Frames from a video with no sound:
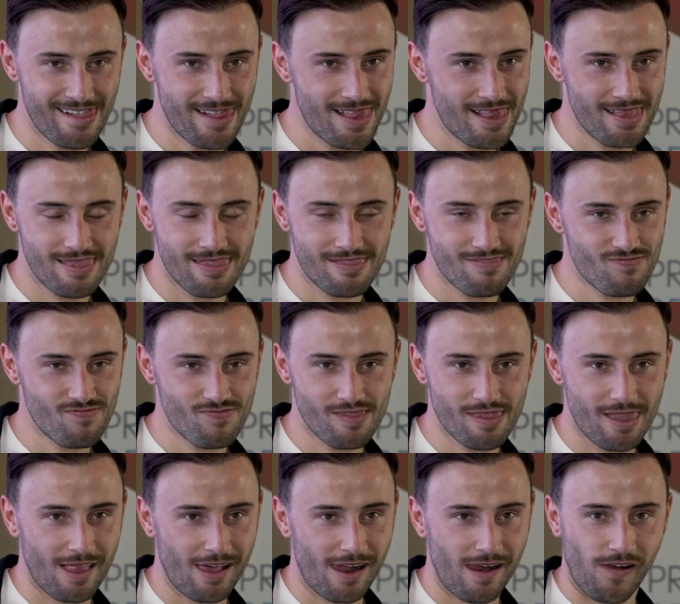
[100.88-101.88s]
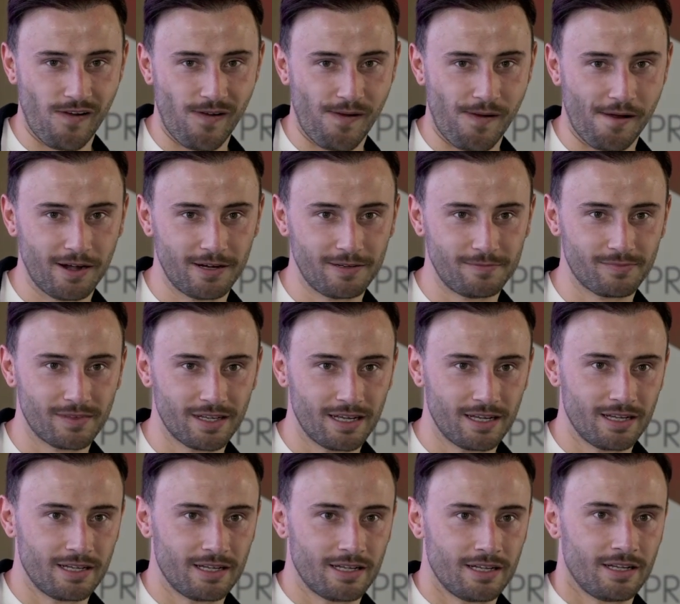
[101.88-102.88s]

notifications? What did you do?